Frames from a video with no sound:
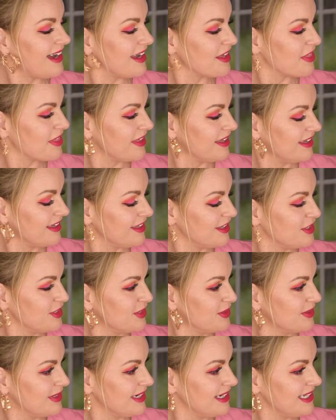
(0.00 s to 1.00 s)
I think
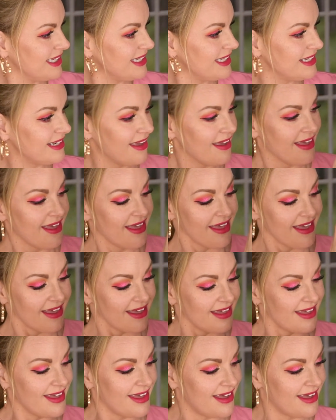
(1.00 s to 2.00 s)
you need.
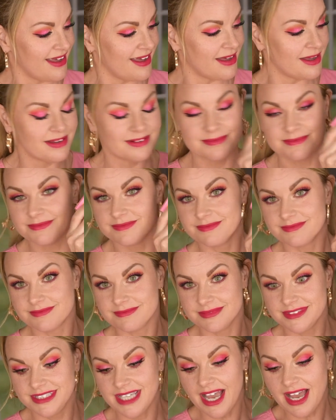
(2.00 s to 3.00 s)

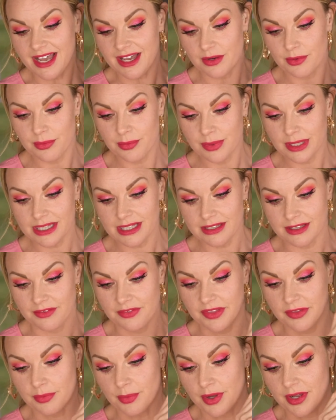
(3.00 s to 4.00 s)
Yeah, really love
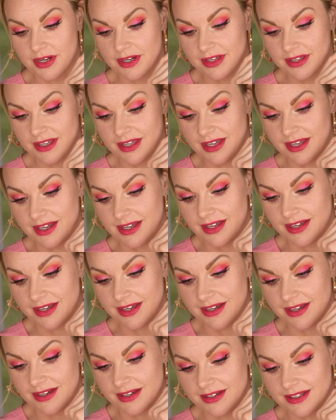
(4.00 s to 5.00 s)
this one.
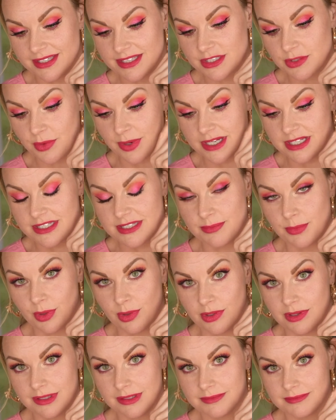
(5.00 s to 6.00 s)
It's quite
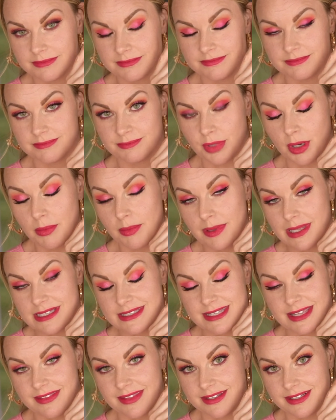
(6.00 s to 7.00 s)
small. Probably I
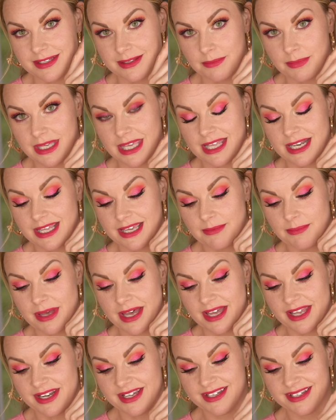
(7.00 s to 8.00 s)
said that in the beginning,
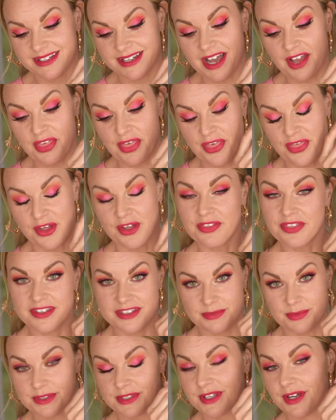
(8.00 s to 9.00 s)
but I thought
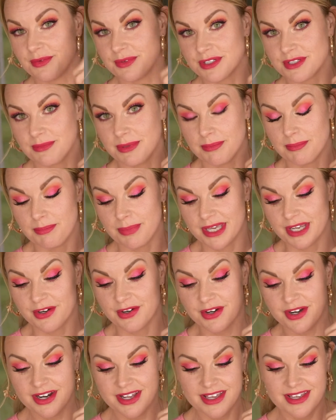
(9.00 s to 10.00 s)
this was going to be
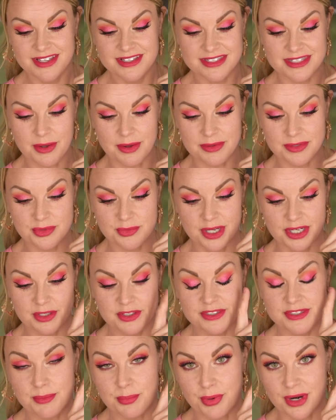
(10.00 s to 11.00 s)
bigger, so I was quite
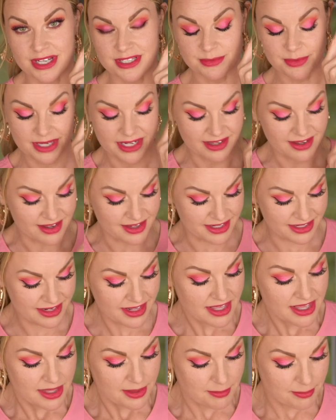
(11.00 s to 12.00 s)
surprised when I got it.
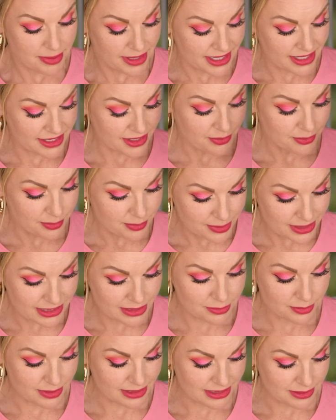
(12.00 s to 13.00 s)
But
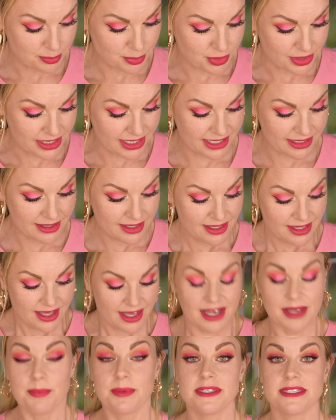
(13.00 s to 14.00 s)
really, really pretty.
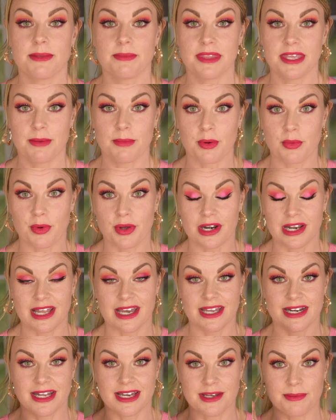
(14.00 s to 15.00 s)
I put something in my
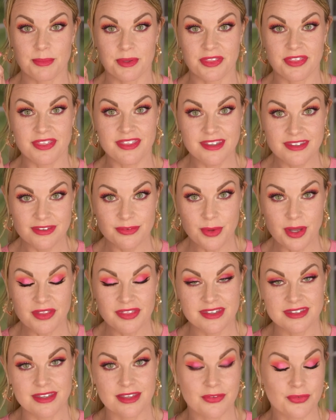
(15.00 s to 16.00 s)
waterline. I put this one.
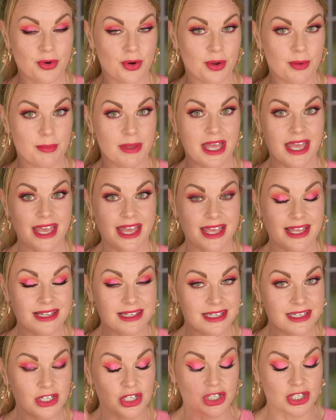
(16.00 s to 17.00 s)
This is from
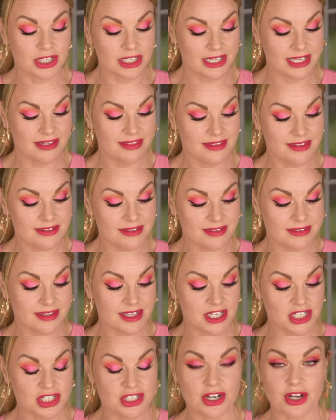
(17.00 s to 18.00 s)
LA Girl, and this is
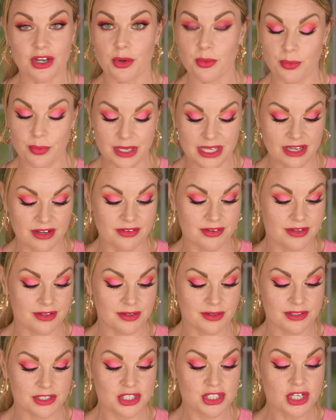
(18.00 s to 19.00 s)
the
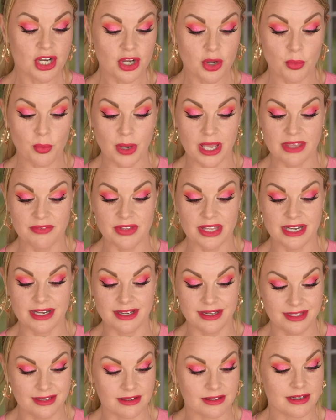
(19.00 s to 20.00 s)
ShockWave
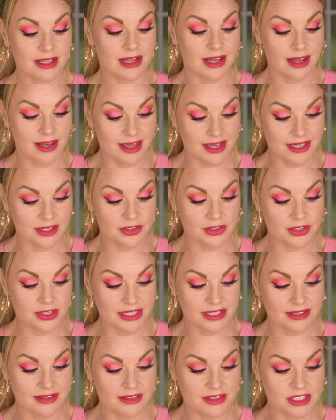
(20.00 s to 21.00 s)
Neon Liner
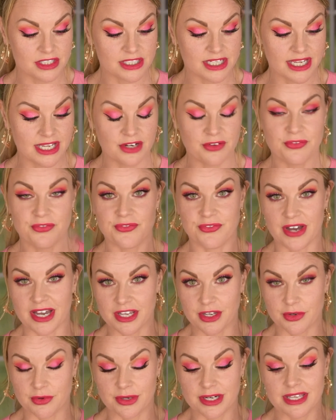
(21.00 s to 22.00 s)
in the shade
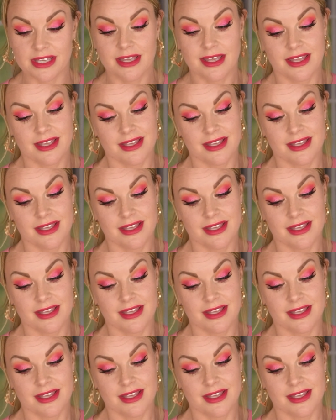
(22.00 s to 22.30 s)
Fiery.